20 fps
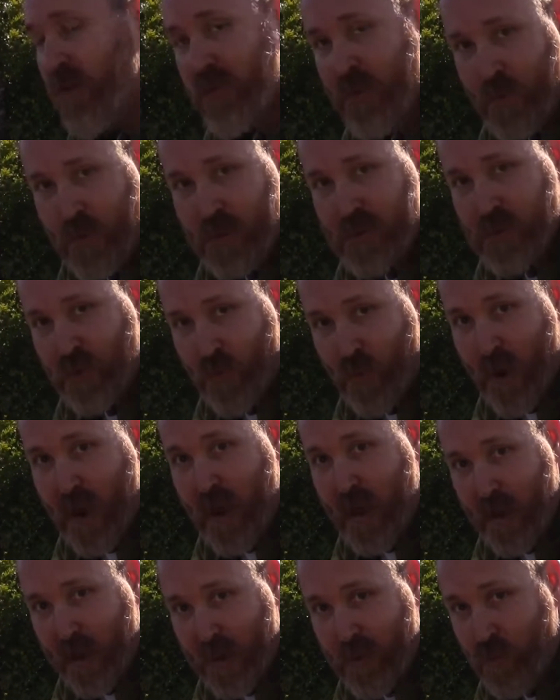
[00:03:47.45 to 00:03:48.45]
every once in a
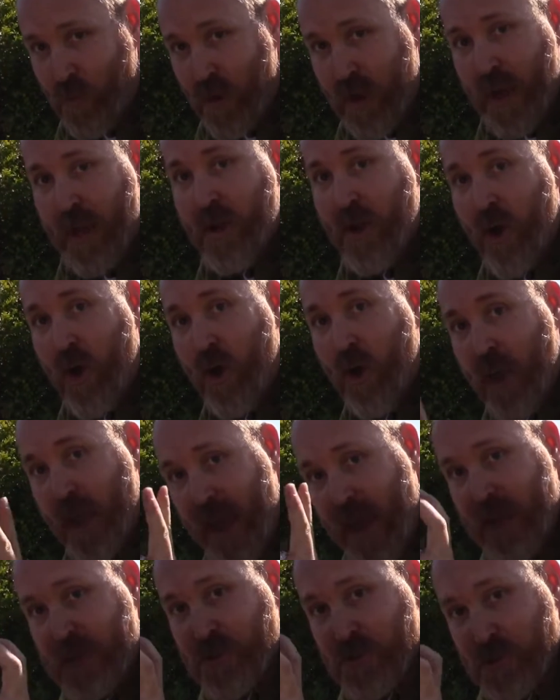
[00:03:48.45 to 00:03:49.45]
while and what I call
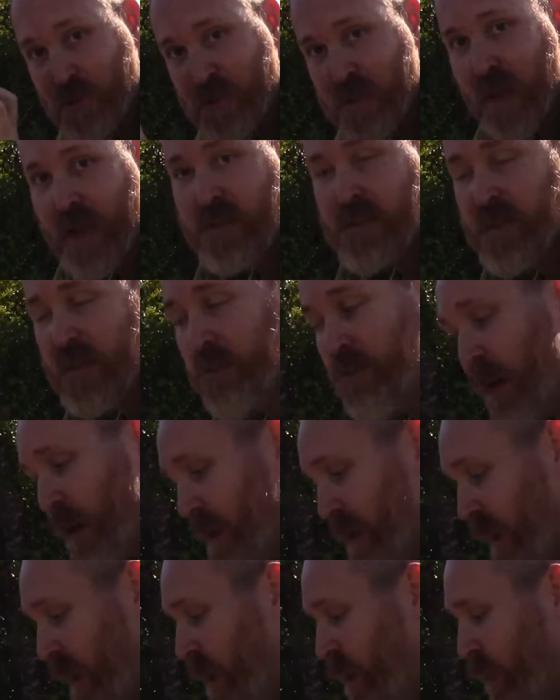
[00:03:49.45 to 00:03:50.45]
exercising
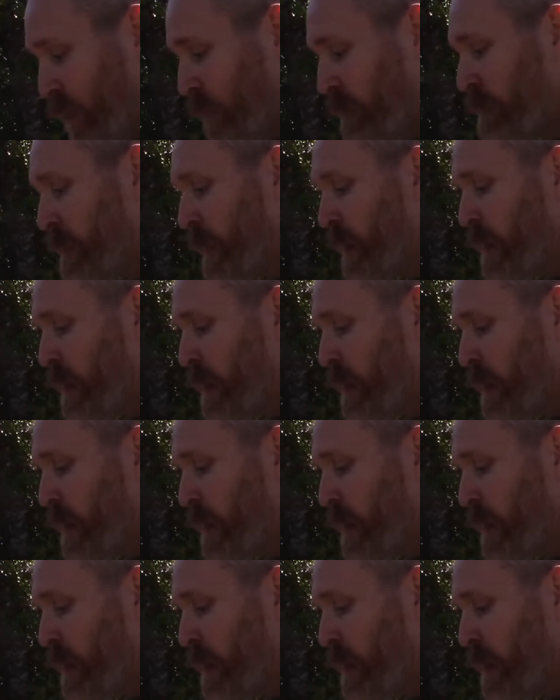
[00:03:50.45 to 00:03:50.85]
my gear,